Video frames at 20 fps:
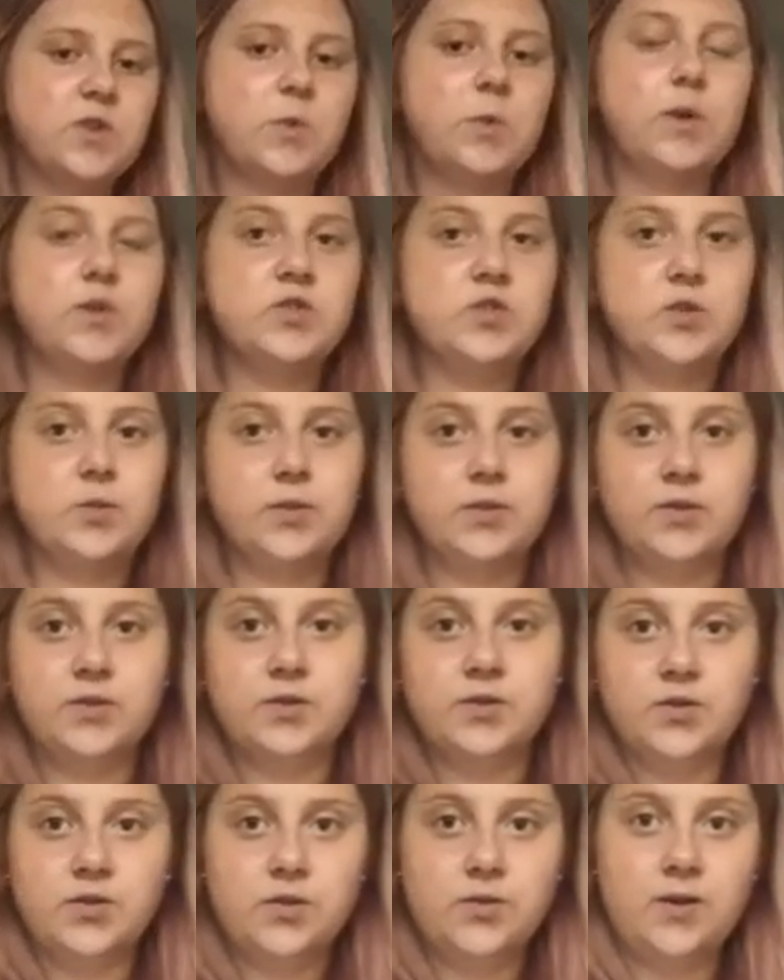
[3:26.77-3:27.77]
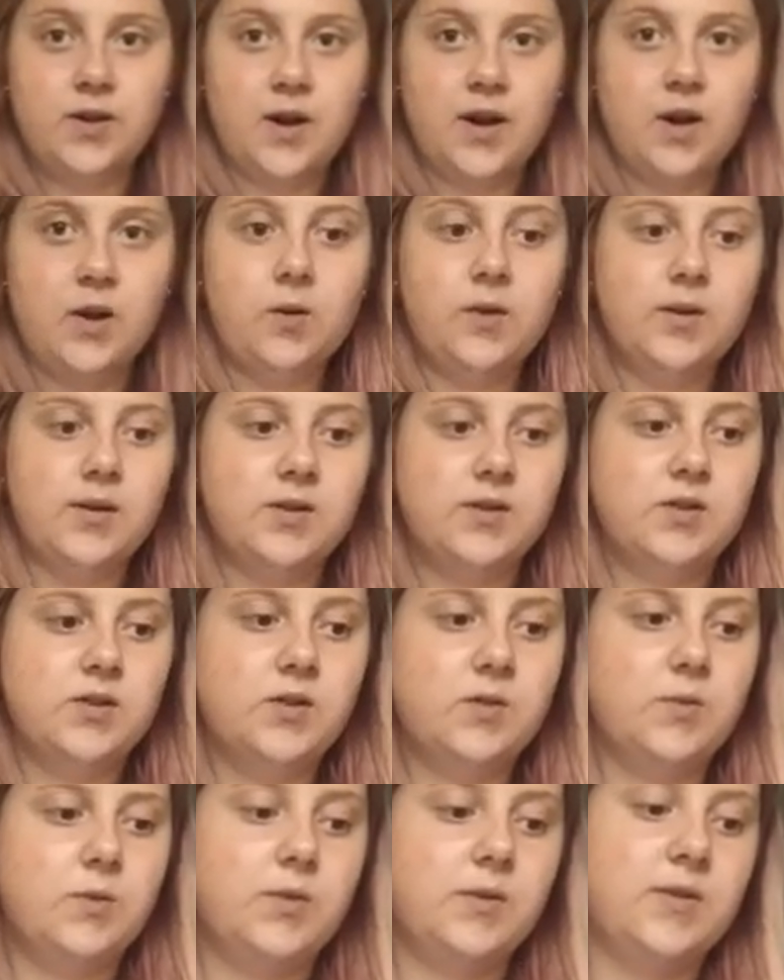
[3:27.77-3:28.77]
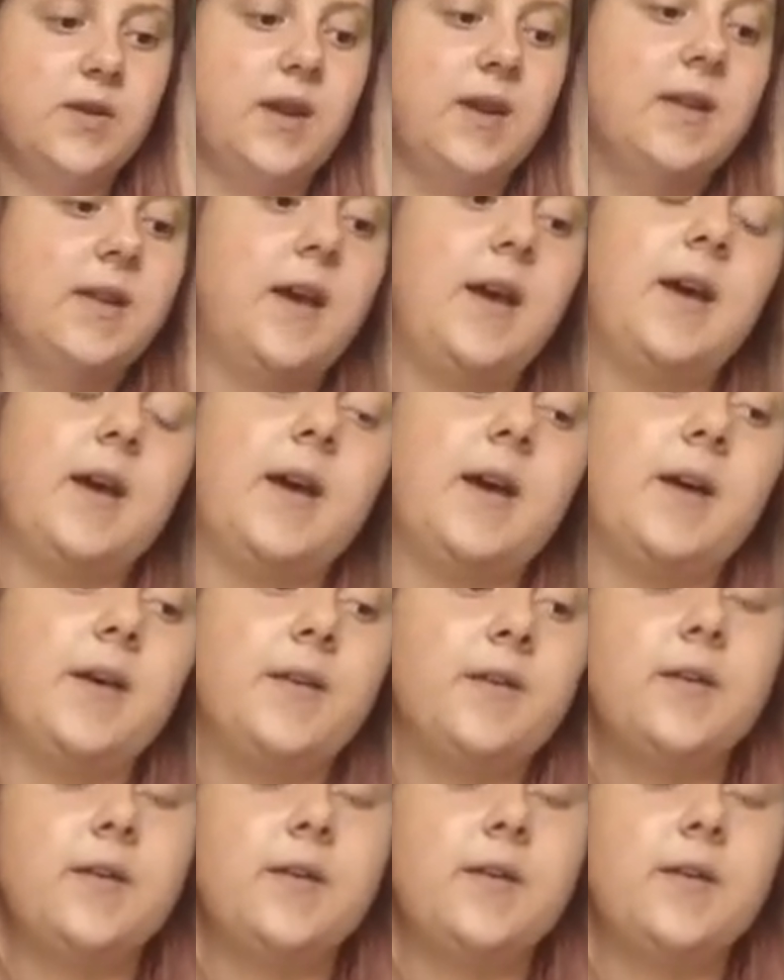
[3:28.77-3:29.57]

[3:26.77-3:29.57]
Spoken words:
what you will do now is you will take like a